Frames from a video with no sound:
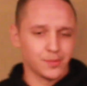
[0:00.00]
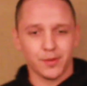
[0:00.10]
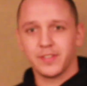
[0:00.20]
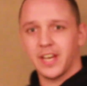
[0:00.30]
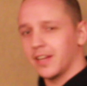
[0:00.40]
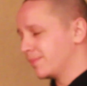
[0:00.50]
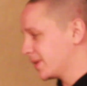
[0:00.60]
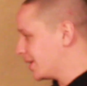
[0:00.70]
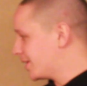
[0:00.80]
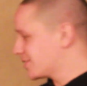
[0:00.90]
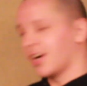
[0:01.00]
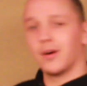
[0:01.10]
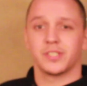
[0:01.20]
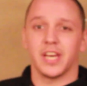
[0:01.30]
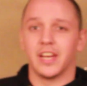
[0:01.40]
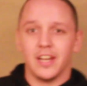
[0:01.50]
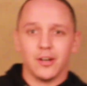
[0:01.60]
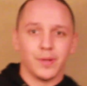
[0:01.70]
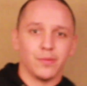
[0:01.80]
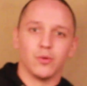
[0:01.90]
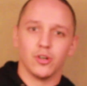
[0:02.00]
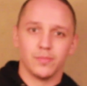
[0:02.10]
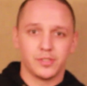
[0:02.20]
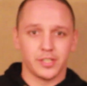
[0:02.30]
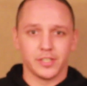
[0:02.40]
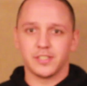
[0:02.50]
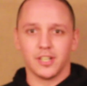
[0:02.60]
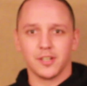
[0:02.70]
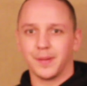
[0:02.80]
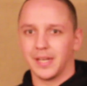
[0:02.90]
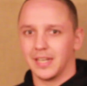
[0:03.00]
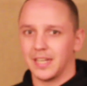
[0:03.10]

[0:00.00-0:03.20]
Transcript: come off again because I was getting a little bit warm, so he started being